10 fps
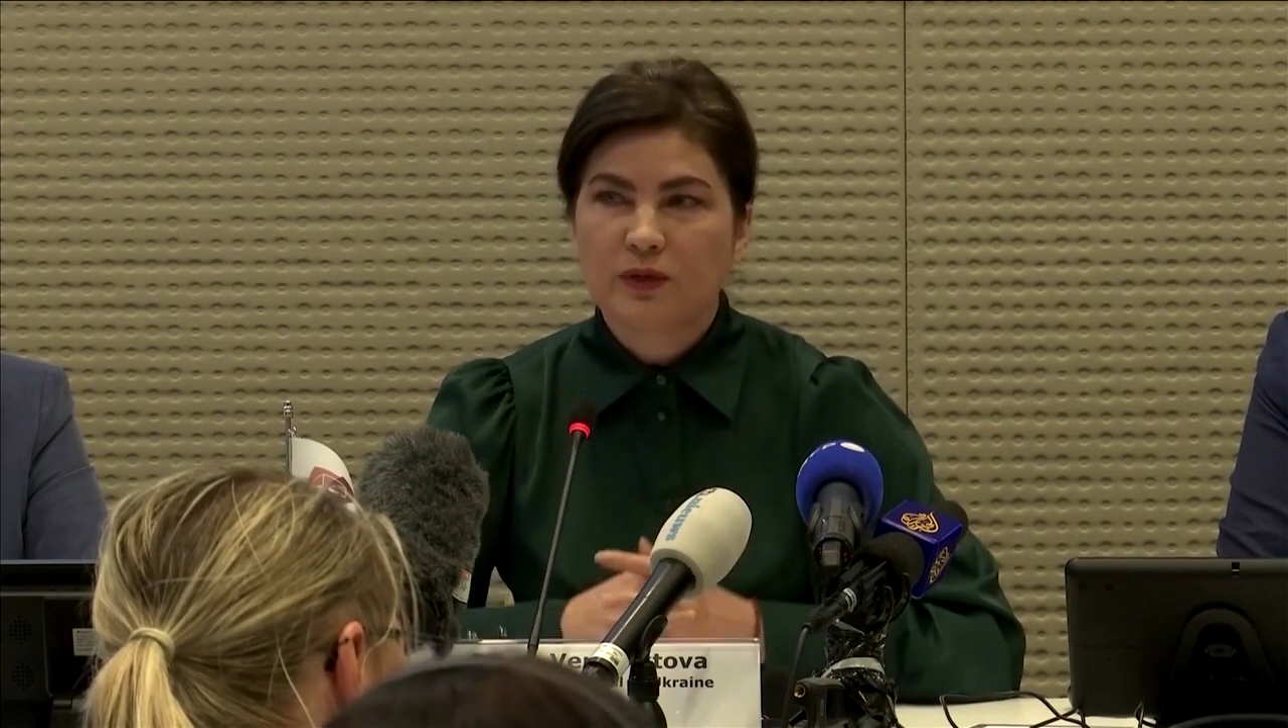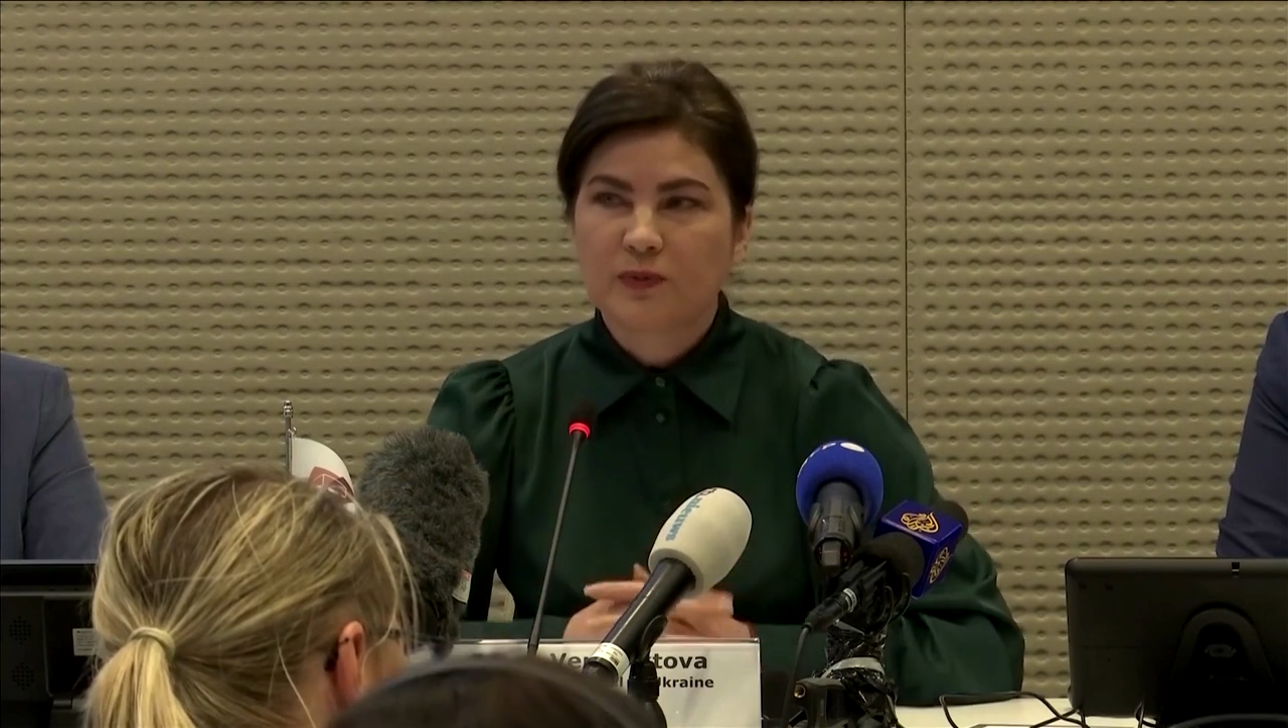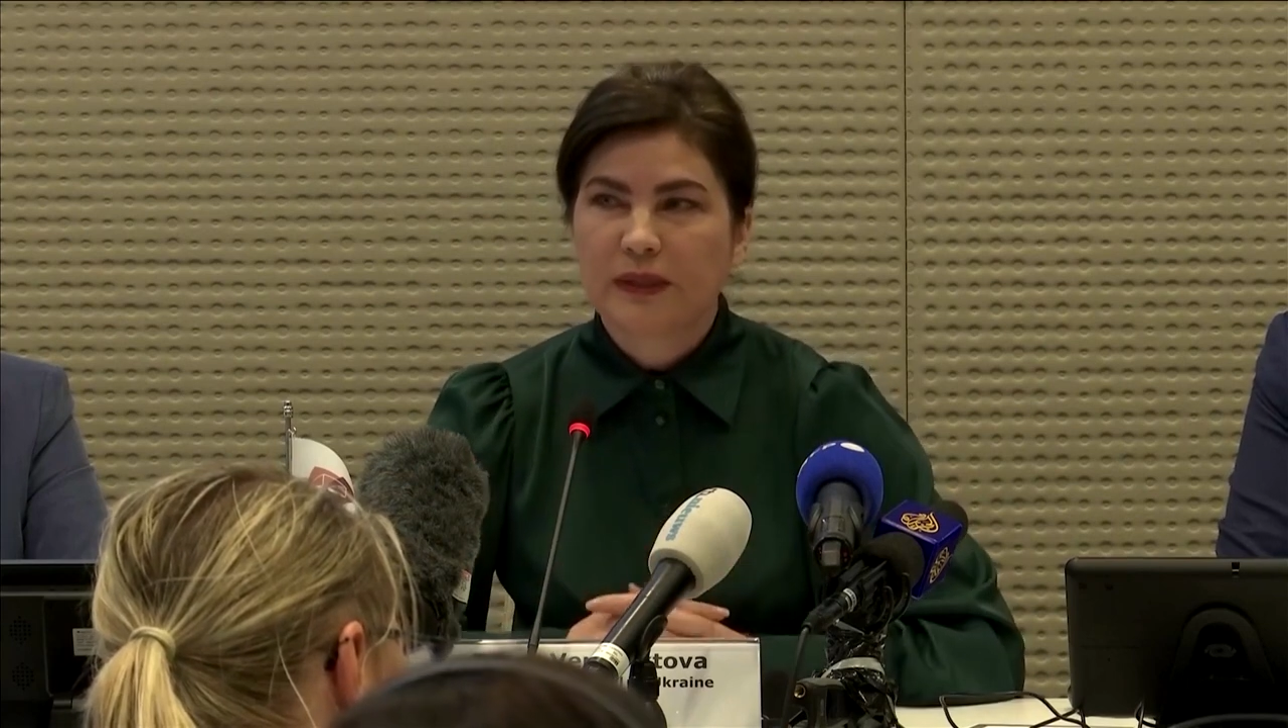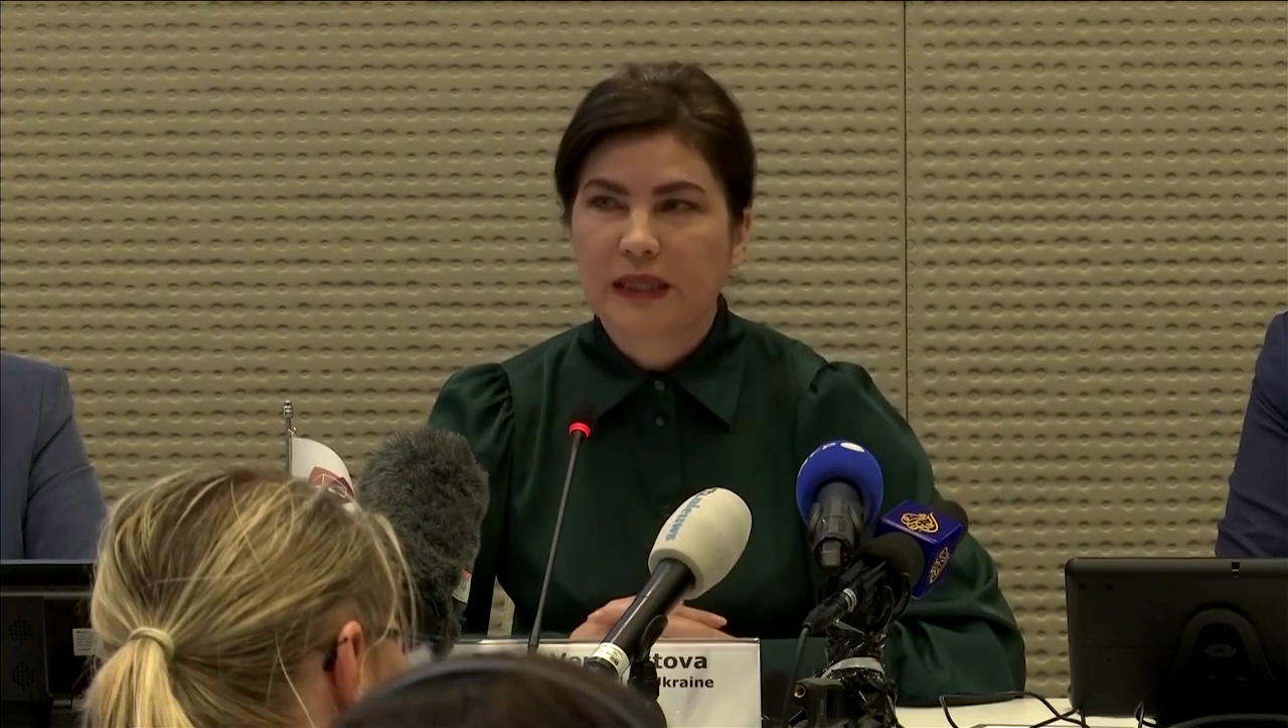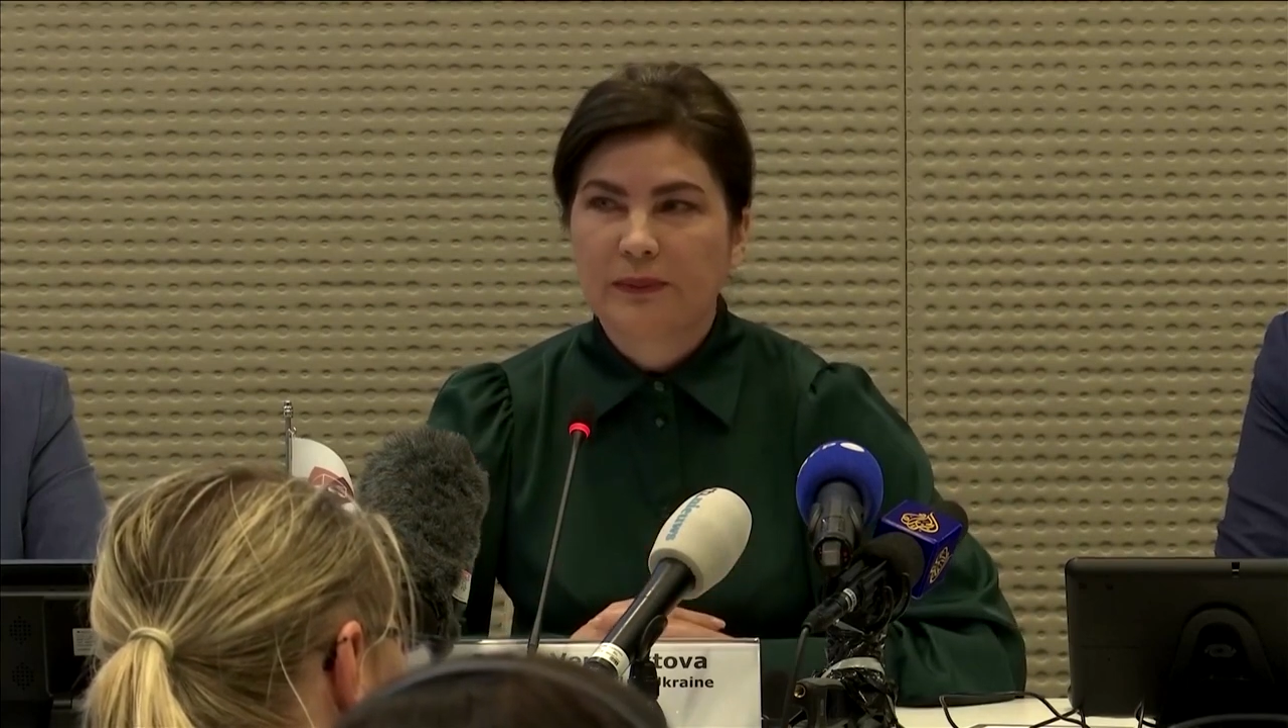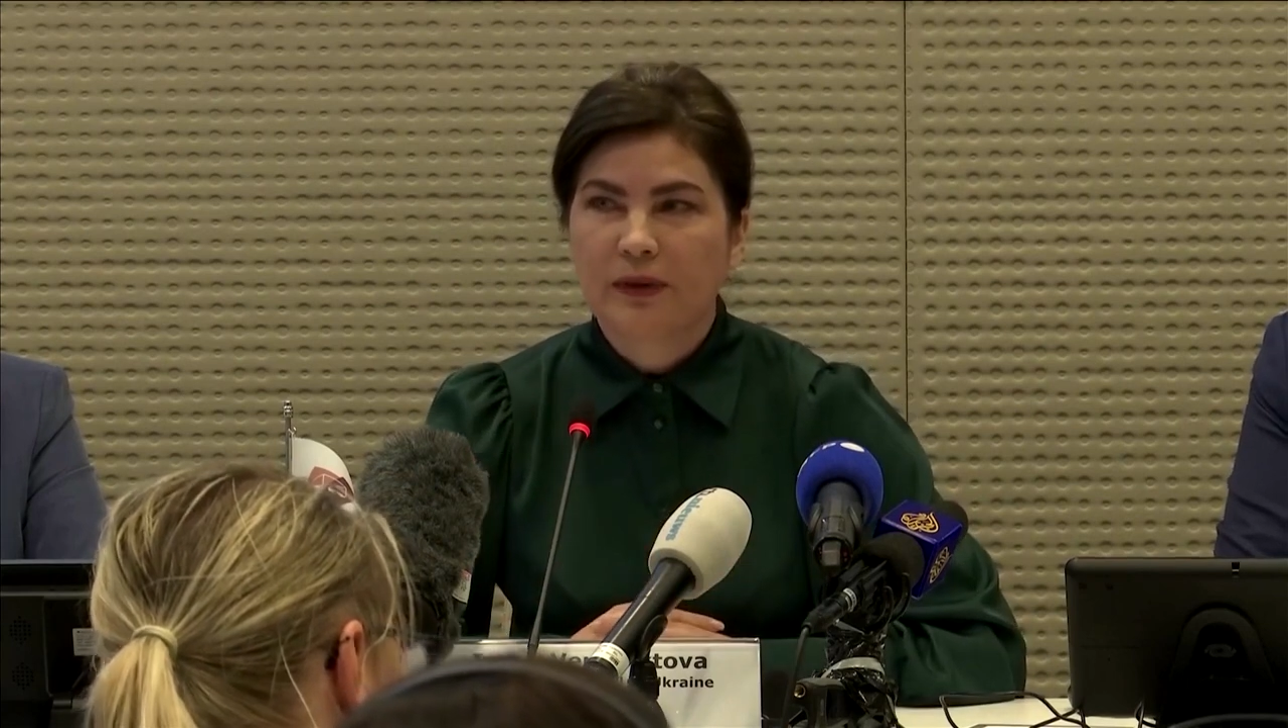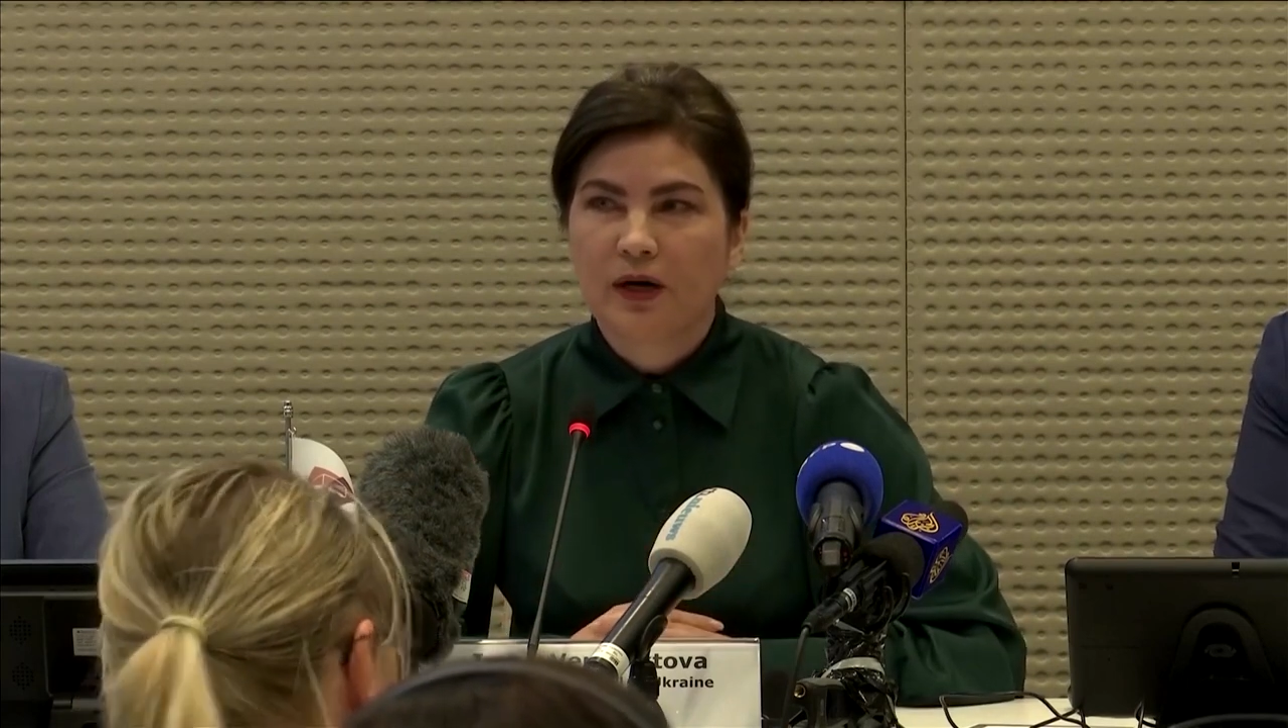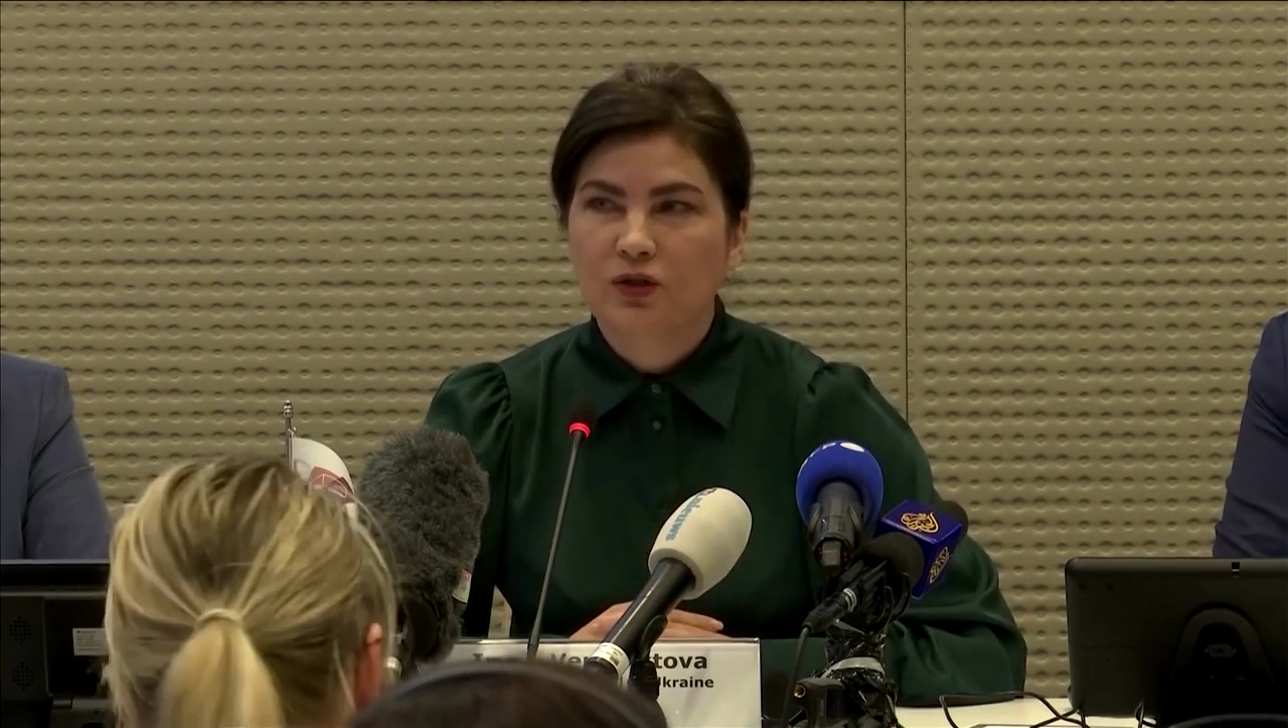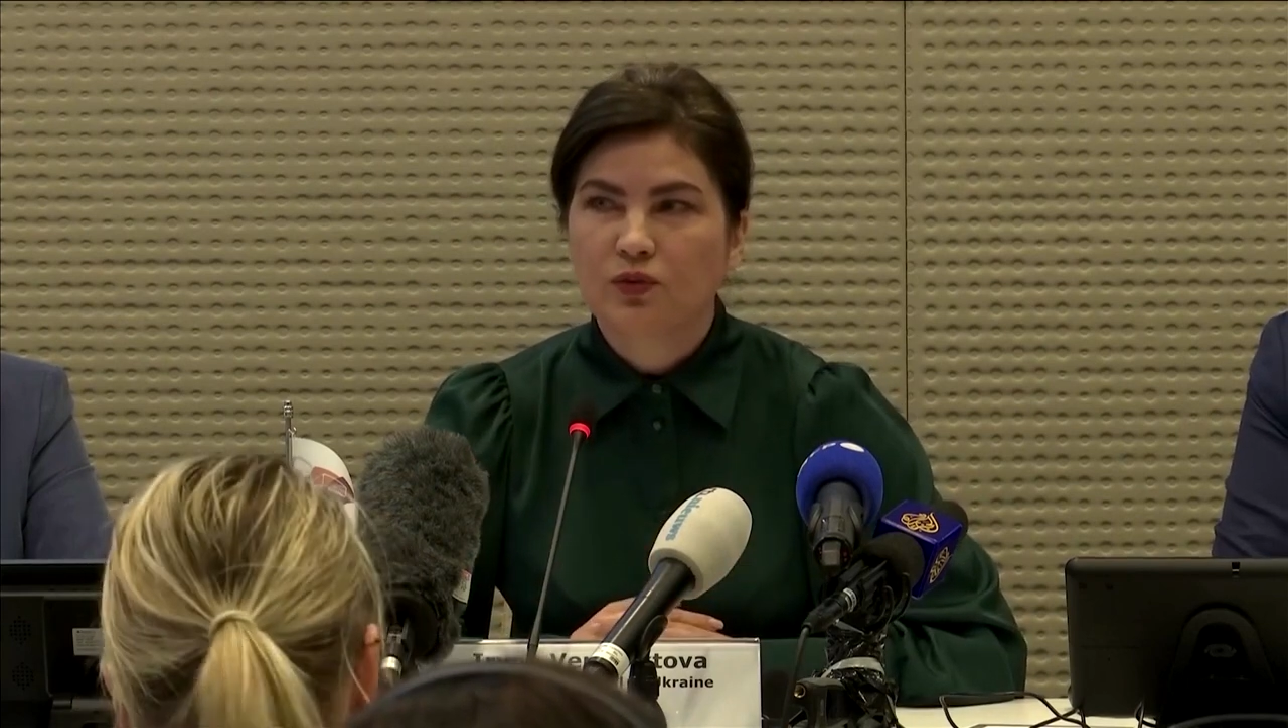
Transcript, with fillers: speak about